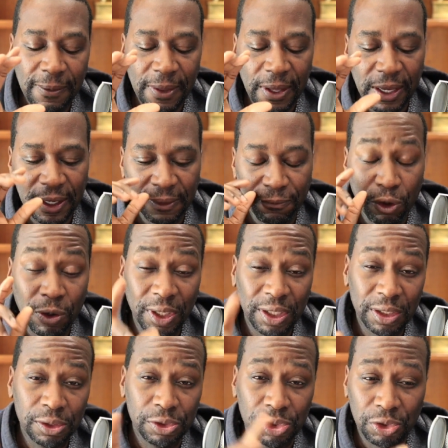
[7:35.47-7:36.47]
And quick
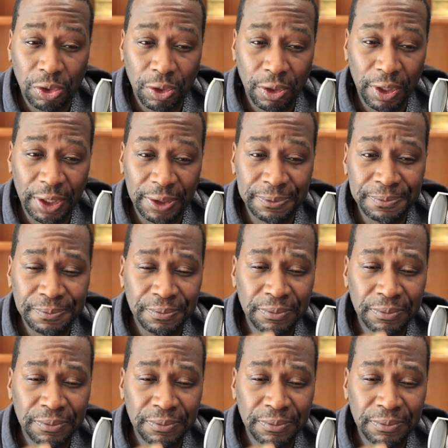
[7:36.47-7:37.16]
little story.